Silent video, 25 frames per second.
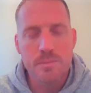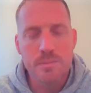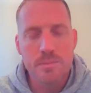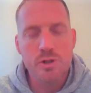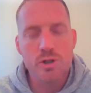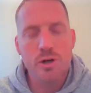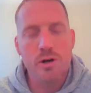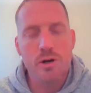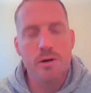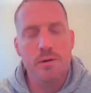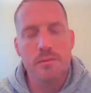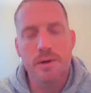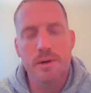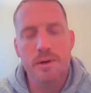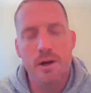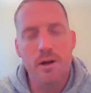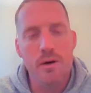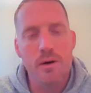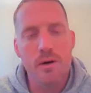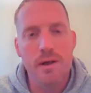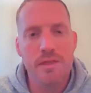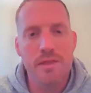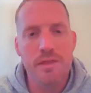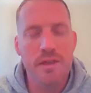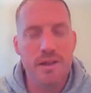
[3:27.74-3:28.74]
Sure. You know,
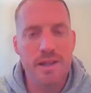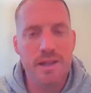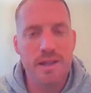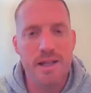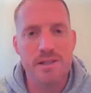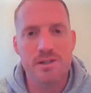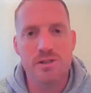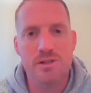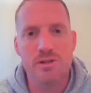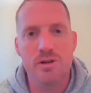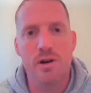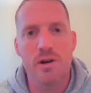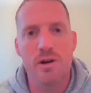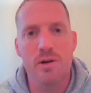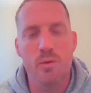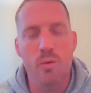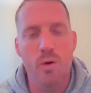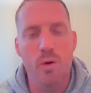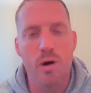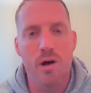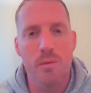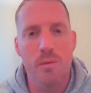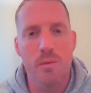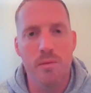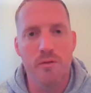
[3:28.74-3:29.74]
I think that started
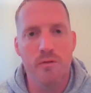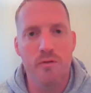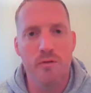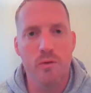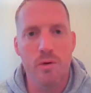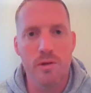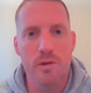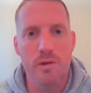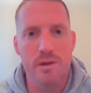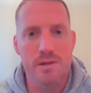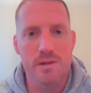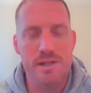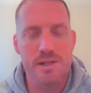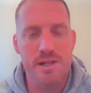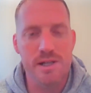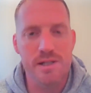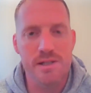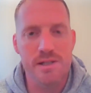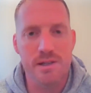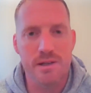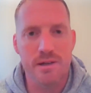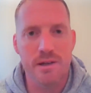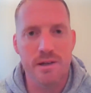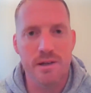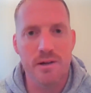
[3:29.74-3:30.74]
well before the
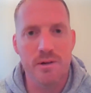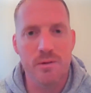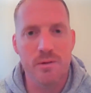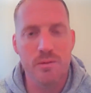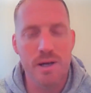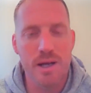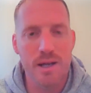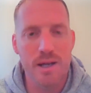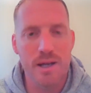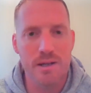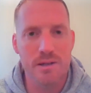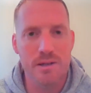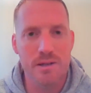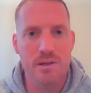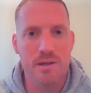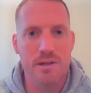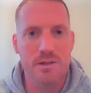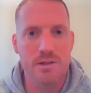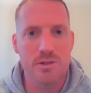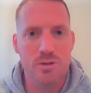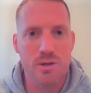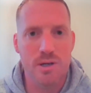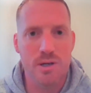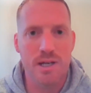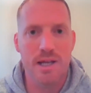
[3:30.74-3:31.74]
season. You know, we had a, a
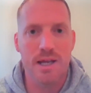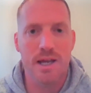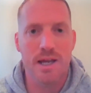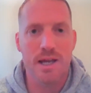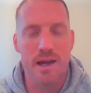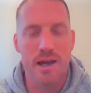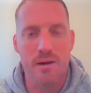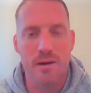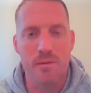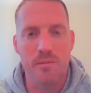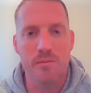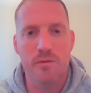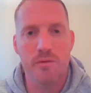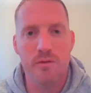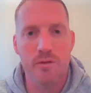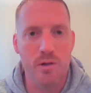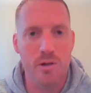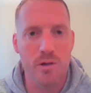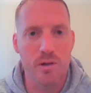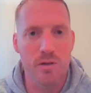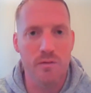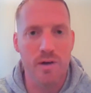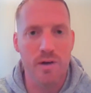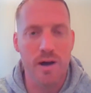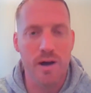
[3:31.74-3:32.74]
training camp
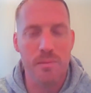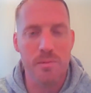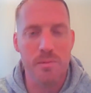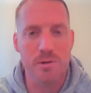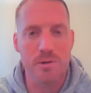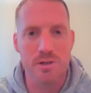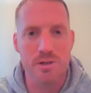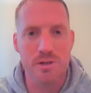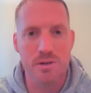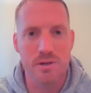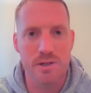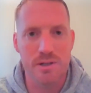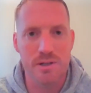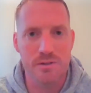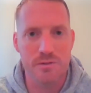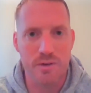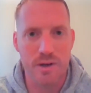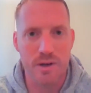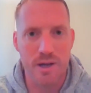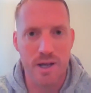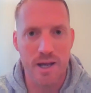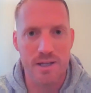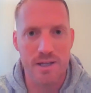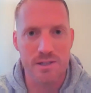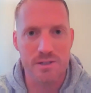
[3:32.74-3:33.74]
full of opportunities
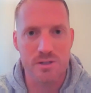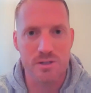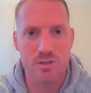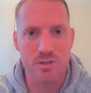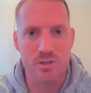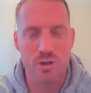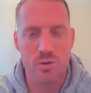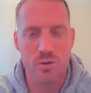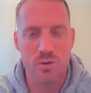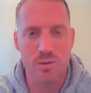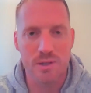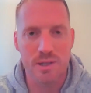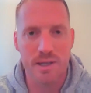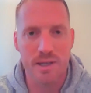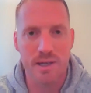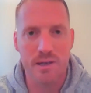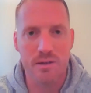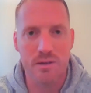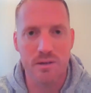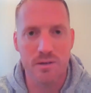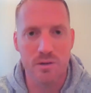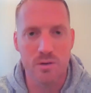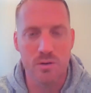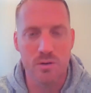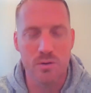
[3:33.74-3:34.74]
for guys to show what they
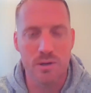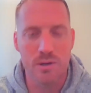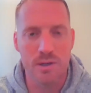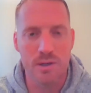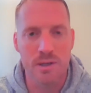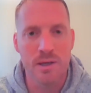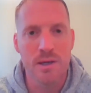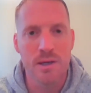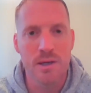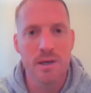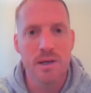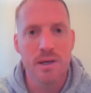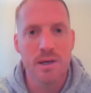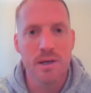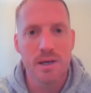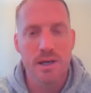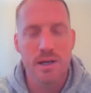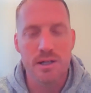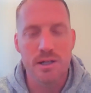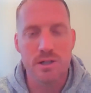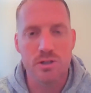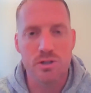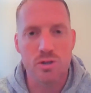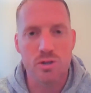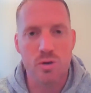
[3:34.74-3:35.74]
could do and,
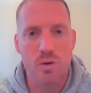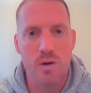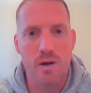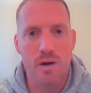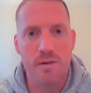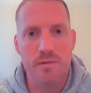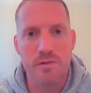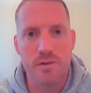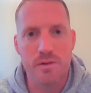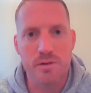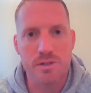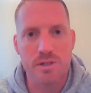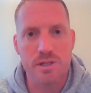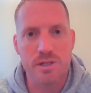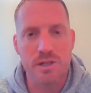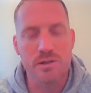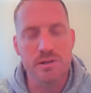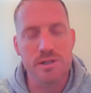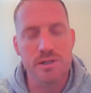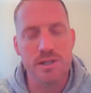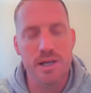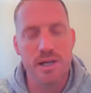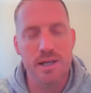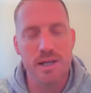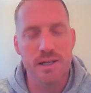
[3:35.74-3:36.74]
and show off their skill
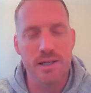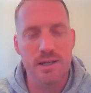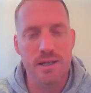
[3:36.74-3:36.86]
set.